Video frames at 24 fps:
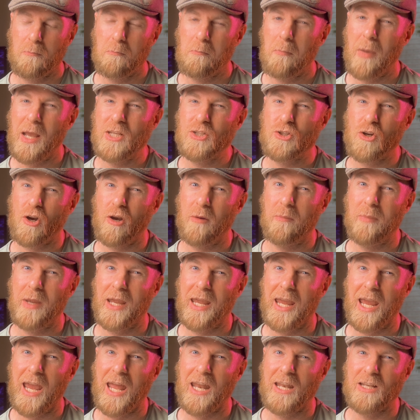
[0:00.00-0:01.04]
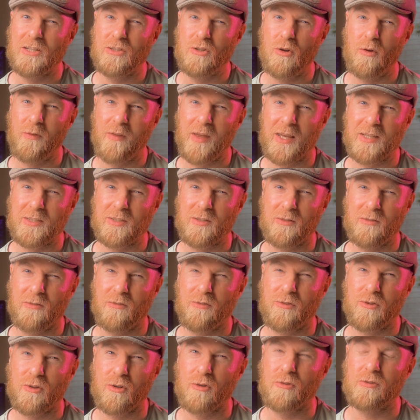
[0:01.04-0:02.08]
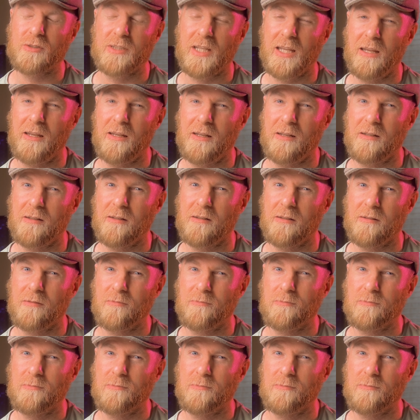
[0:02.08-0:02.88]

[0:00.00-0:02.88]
My journey began in 2013.